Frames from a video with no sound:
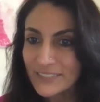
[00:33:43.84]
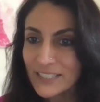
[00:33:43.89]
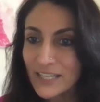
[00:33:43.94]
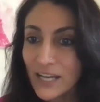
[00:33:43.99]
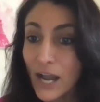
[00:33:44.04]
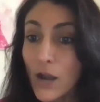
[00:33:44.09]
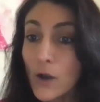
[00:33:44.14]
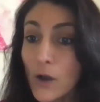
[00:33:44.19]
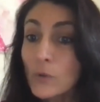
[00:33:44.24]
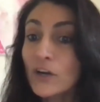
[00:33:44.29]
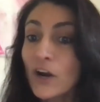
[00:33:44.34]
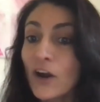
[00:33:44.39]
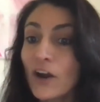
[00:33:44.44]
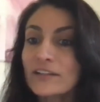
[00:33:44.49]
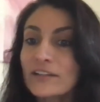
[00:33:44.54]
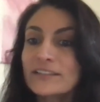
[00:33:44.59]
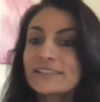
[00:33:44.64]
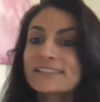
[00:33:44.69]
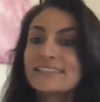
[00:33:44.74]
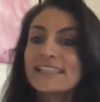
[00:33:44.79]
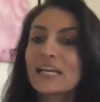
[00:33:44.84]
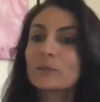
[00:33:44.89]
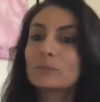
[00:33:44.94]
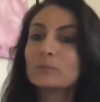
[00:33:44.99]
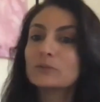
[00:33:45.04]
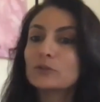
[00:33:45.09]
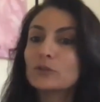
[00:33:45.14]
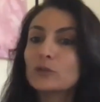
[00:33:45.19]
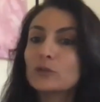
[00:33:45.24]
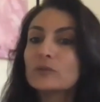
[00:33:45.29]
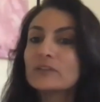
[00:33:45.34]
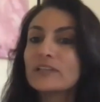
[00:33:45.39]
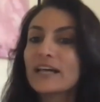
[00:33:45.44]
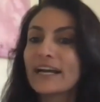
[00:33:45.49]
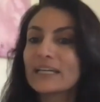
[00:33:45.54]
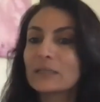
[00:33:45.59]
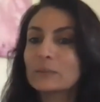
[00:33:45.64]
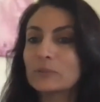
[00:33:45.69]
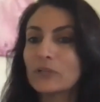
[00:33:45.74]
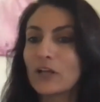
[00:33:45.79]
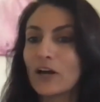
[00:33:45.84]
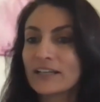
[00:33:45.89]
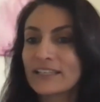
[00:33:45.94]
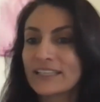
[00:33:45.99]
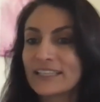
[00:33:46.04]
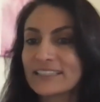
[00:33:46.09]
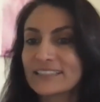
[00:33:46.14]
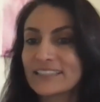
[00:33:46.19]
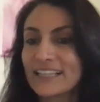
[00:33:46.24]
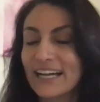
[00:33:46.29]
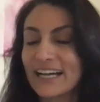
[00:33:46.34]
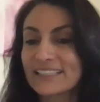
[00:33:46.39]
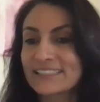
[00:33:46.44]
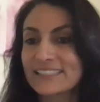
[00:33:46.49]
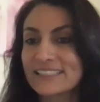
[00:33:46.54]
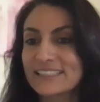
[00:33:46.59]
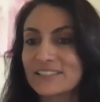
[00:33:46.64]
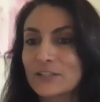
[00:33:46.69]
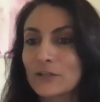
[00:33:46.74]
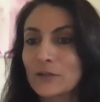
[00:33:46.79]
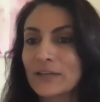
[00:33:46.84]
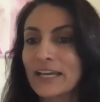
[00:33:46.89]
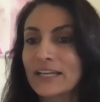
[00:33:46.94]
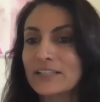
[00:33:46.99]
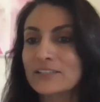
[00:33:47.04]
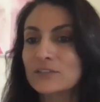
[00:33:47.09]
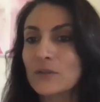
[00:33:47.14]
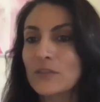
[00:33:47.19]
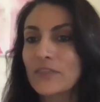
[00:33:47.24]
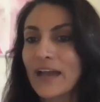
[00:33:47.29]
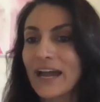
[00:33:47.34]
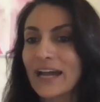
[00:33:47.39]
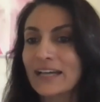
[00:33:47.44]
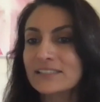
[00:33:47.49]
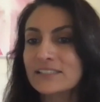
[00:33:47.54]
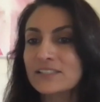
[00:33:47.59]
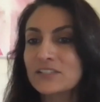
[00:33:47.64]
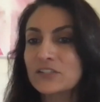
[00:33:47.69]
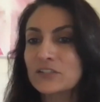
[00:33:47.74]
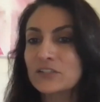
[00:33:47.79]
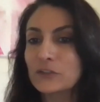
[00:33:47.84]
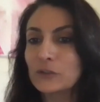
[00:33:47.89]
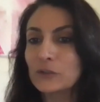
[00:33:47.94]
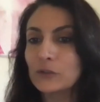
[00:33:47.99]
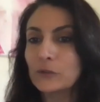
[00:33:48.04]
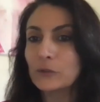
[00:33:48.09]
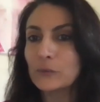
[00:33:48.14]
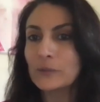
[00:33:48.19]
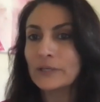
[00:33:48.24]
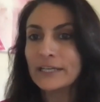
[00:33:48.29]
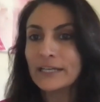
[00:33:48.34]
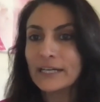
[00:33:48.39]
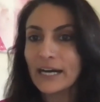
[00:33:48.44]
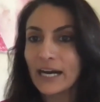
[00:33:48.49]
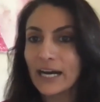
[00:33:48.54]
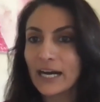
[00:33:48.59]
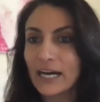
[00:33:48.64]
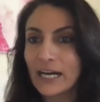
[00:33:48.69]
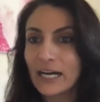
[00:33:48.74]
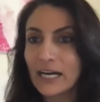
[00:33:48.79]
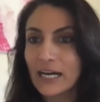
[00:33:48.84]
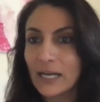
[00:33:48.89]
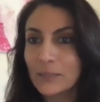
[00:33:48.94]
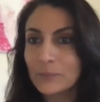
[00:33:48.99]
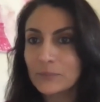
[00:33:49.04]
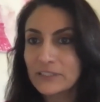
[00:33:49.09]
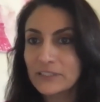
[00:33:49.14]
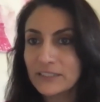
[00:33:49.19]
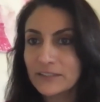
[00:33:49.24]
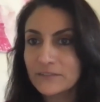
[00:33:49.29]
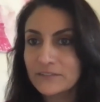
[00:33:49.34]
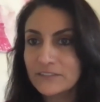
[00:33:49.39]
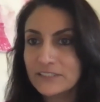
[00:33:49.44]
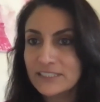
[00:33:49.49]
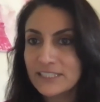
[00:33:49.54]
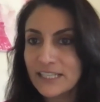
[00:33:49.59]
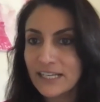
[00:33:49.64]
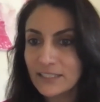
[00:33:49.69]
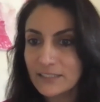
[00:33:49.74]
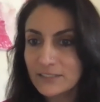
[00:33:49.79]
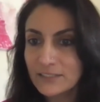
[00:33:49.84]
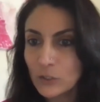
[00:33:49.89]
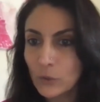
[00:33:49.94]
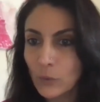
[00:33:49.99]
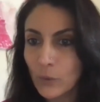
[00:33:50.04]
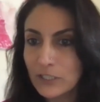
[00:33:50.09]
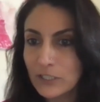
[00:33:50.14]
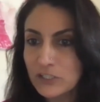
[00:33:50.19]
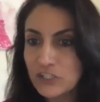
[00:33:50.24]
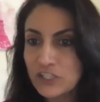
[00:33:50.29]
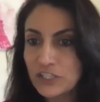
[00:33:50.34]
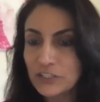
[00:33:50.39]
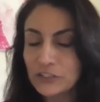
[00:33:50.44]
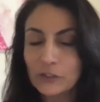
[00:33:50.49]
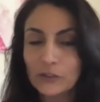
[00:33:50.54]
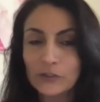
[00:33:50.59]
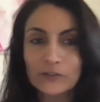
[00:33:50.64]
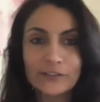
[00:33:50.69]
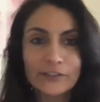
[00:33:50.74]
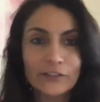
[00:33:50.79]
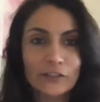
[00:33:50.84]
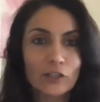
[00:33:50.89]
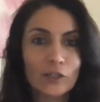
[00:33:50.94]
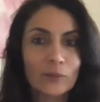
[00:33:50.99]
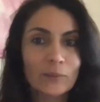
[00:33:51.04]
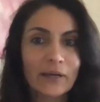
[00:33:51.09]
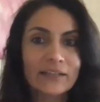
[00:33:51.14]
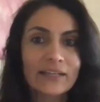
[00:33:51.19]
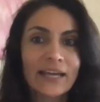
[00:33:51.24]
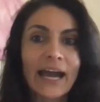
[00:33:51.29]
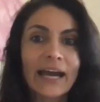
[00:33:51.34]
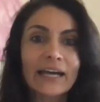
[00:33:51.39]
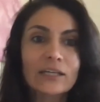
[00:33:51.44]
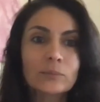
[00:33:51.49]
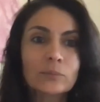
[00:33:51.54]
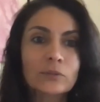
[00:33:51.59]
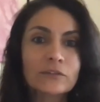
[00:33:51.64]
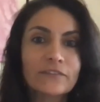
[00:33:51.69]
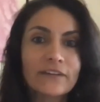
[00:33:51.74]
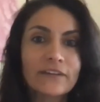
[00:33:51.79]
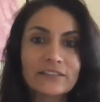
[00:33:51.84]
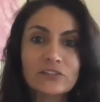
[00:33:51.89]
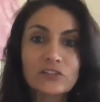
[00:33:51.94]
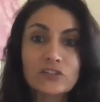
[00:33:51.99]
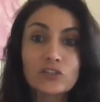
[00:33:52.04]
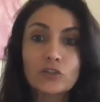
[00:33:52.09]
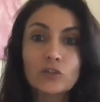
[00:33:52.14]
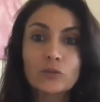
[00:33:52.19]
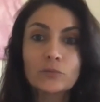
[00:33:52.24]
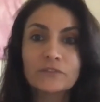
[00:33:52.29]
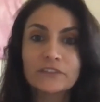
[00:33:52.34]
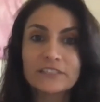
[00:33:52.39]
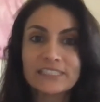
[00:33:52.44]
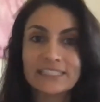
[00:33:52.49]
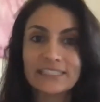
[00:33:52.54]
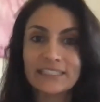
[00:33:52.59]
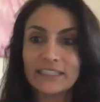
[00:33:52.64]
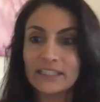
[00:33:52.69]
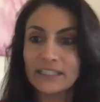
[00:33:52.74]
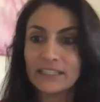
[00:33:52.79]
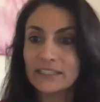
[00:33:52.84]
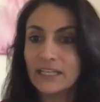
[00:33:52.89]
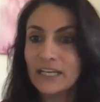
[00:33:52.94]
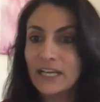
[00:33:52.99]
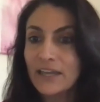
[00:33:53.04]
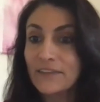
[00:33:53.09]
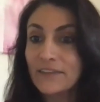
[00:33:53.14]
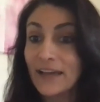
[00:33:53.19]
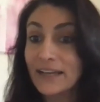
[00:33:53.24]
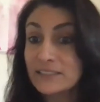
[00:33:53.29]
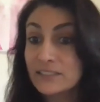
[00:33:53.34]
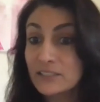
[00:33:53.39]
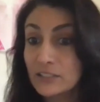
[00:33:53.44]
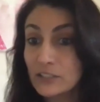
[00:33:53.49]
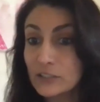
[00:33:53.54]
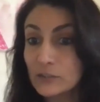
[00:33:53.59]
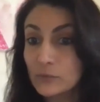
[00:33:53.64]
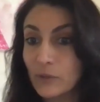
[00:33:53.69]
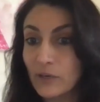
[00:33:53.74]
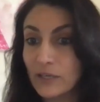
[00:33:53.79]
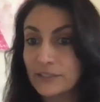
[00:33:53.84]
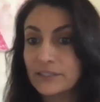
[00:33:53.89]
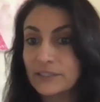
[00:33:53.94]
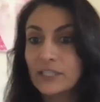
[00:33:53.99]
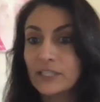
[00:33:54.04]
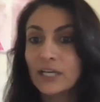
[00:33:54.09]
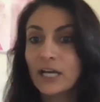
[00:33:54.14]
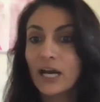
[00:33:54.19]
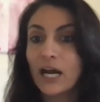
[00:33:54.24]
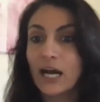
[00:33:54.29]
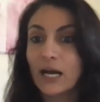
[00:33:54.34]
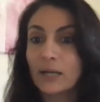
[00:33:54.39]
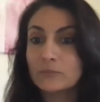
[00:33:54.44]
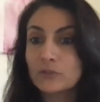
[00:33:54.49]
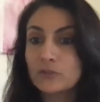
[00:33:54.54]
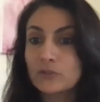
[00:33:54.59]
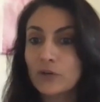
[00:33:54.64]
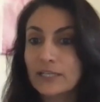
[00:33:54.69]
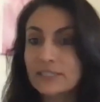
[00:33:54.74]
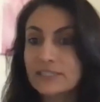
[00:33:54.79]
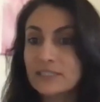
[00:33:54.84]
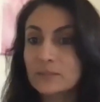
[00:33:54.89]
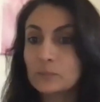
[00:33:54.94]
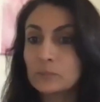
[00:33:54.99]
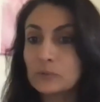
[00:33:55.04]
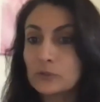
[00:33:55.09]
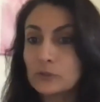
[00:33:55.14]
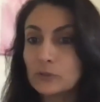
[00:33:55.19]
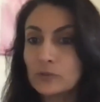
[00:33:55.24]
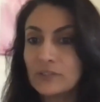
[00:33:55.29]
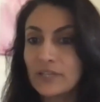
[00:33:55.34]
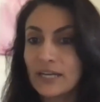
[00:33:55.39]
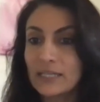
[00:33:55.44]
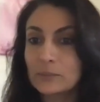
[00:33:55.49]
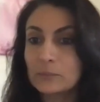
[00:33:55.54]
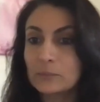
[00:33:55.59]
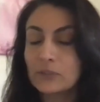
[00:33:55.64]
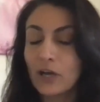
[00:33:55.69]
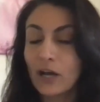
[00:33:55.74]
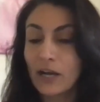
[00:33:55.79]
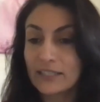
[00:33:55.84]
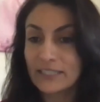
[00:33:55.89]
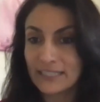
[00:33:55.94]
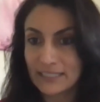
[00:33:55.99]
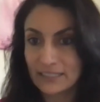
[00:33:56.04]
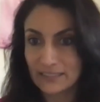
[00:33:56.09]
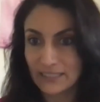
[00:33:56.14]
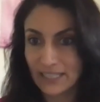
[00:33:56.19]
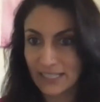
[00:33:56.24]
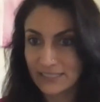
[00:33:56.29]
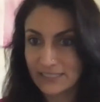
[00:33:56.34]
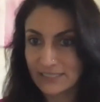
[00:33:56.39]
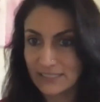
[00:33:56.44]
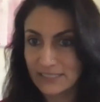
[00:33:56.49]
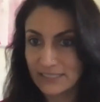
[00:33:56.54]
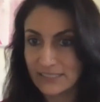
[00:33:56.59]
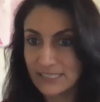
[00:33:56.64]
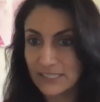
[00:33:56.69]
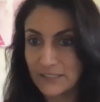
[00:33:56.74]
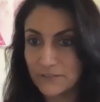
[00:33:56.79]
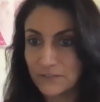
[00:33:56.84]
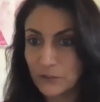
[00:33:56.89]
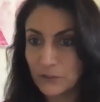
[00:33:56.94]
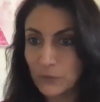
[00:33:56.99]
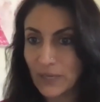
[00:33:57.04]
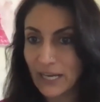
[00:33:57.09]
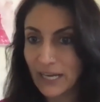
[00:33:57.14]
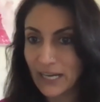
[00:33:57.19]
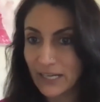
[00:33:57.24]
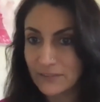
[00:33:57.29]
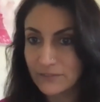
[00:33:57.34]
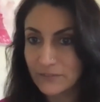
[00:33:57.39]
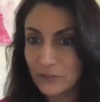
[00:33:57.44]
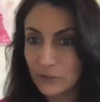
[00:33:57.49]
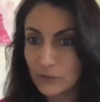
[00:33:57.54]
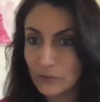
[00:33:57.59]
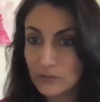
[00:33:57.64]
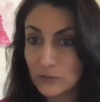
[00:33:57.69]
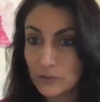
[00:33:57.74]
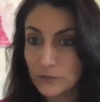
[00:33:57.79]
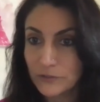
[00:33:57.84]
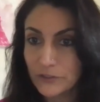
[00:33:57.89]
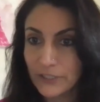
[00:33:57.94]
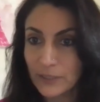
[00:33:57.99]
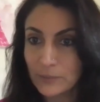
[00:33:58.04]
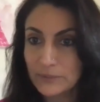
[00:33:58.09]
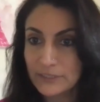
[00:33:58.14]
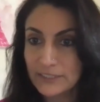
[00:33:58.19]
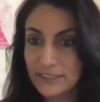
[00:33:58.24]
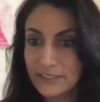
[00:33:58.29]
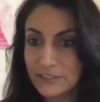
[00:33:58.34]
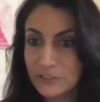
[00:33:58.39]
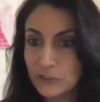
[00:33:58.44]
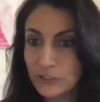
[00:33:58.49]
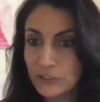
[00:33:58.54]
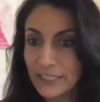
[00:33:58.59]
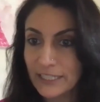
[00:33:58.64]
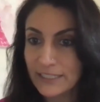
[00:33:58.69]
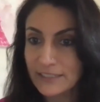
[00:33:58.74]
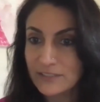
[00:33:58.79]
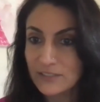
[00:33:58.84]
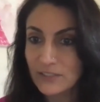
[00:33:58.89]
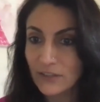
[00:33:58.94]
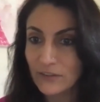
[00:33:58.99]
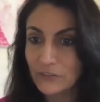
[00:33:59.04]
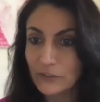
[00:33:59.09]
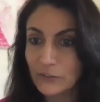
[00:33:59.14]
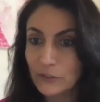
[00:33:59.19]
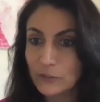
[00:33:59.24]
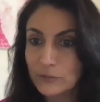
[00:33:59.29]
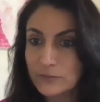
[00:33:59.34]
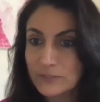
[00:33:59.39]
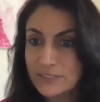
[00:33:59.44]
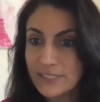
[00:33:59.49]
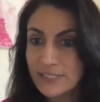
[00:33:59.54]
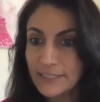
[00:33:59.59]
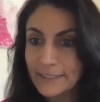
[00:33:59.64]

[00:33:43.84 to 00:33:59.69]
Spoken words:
Oh, Carla is saying blue light blocking glasses. Okay, so that's to, I believe, Dell's question earlier about how to prevent Zoom fatigue. That's a good one. Try some blue light blocking glasses if you have those, or if you're able to get your hands on those.